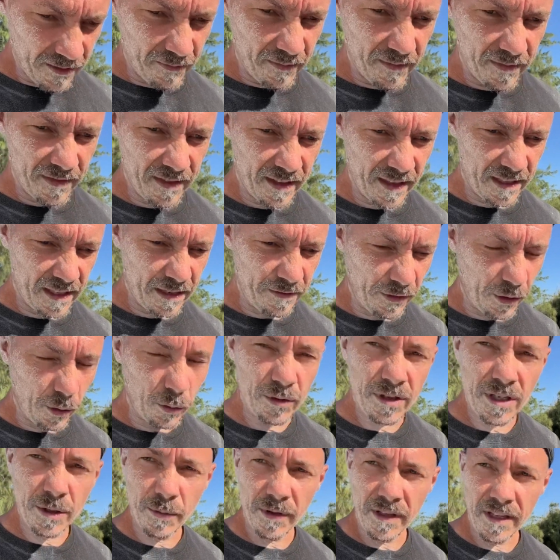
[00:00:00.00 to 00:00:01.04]
The
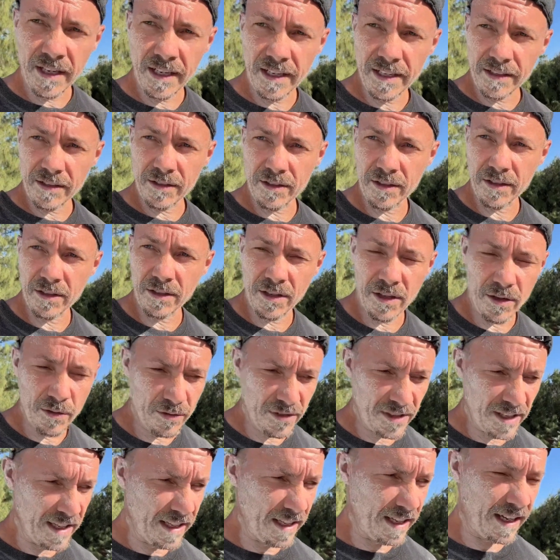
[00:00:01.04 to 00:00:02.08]
difficulty with it is you're
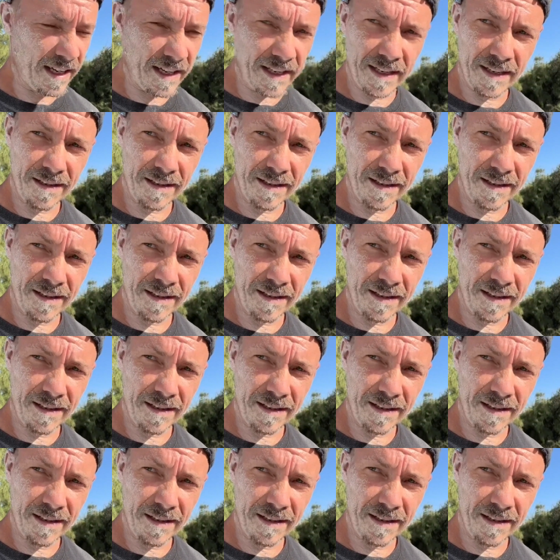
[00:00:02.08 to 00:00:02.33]
using a...